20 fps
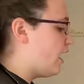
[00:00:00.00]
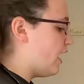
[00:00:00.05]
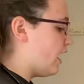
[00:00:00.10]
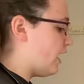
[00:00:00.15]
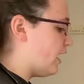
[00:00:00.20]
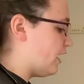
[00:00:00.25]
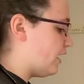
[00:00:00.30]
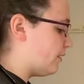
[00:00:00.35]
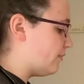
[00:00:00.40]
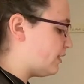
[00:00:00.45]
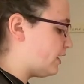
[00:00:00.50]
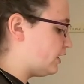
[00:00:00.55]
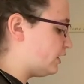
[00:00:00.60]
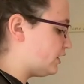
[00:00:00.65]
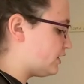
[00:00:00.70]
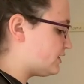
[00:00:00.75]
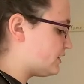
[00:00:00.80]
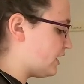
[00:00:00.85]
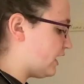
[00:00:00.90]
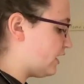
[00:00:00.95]
It
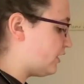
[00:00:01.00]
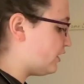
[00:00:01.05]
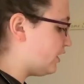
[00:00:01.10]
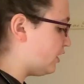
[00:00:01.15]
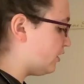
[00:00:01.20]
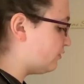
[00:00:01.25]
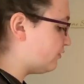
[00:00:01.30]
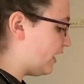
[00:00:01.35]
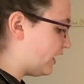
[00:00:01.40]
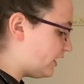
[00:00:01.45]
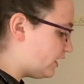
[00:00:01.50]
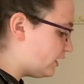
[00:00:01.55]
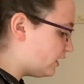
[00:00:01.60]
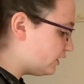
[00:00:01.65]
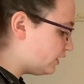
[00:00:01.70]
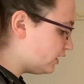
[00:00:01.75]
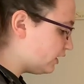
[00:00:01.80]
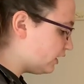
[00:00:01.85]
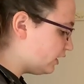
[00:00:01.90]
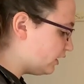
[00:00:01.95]
looks like they're
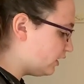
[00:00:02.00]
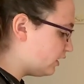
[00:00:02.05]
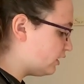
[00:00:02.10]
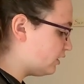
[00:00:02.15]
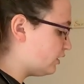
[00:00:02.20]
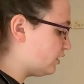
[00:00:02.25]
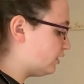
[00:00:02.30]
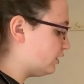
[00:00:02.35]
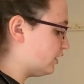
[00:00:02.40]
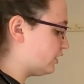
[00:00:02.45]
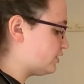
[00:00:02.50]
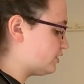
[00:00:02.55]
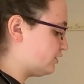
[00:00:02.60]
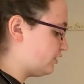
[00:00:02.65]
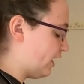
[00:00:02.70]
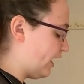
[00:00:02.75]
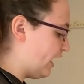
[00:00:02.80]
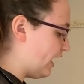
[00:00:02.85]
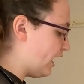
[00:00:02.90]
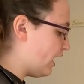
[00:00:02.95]
regular, looks
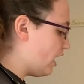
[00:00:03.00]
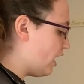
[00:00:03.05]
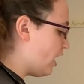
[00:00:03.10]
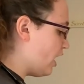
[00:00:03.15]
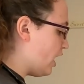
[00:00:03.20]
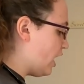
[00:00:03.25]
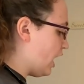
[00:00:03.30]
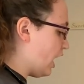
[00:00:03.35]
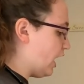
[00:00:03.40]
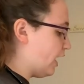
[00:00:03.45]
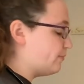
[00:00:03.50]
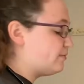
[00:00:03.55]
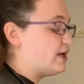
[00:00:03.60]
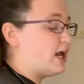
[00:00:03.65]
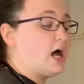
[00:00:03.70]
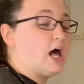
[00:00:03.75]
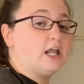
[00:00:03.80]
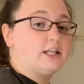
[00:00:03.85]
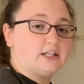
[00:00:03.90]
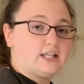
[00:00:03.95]
great,
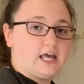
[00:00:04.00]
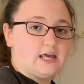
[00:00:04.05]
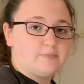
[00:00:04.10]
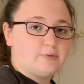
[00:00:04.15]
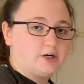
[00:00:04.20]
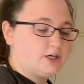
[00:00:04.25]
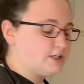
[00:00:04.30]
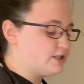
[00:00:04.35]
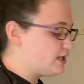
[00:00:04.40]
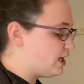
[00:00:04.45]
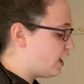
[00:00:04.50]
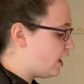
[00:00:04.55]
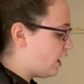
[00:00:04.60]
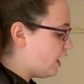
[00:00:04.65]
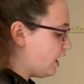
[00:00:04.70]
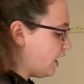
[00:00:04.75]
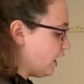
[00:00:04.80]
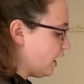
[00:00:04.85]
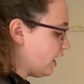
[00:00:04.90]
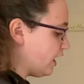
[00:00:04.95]
non-labored,
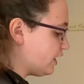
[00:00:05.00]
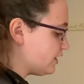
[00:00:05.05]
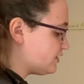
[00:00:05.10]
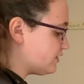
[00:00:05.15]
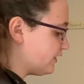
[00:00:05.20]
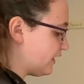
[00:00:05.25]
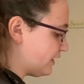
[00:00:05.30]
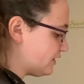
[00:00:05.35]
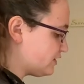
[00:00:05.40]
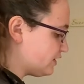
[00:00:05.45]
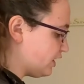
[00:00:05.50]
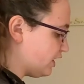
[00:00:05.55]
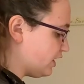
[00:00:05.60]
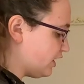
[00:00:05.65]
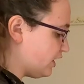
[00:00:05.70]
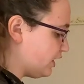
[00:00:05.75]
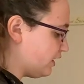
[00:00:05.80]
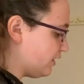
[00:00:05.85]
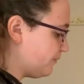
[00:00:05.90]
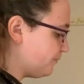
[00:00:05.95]
so that's
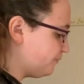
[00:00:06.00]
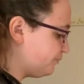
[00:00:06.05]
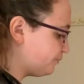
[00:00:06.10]
good.